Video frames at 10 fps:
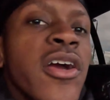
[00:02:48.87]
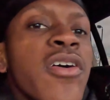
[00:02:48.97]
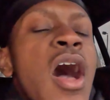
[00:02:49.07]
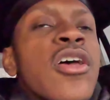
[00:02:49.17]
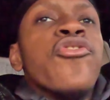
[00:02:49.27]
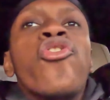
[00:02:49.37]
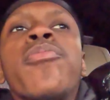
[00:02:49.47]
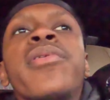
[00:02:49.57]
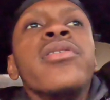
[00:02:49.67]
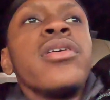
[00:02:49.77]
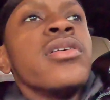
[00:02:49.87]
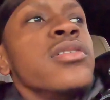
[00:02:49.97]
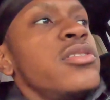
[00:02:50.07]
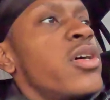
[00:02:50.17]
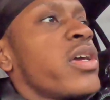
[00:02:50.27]
garage door opener
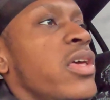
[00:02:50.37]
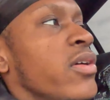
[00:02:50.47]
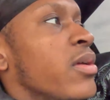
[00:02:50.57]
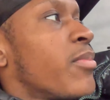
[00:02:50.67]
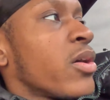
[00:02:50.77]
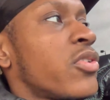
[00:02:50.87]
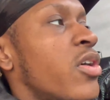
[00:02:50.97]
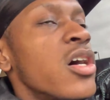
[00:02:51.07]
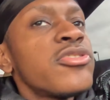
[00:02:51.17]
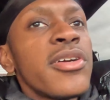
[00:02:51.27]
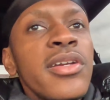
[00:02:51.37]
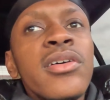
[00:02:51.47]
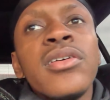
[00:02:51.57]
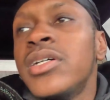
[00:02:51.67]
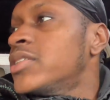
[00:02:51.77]
because, you know, I can't get in my garage right
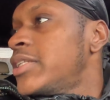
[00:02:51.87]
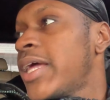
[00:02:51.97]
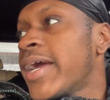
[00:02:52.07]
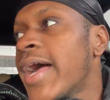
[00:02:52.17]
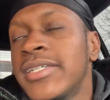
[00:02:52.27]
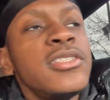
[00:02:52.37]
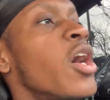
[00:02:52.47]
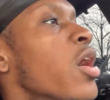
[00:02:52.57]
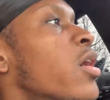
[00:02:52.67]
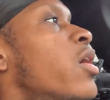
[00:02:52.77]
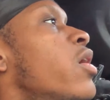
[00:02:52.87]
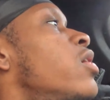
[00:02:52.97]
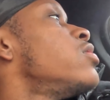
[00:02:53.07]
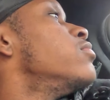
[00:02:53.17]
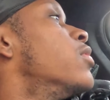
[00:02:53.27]
now because that thing kind of stuck.
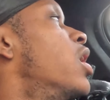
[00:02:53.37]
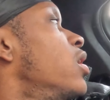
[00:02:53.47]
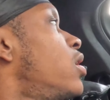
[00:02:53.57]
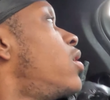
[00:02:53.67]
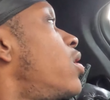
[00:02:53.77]
But,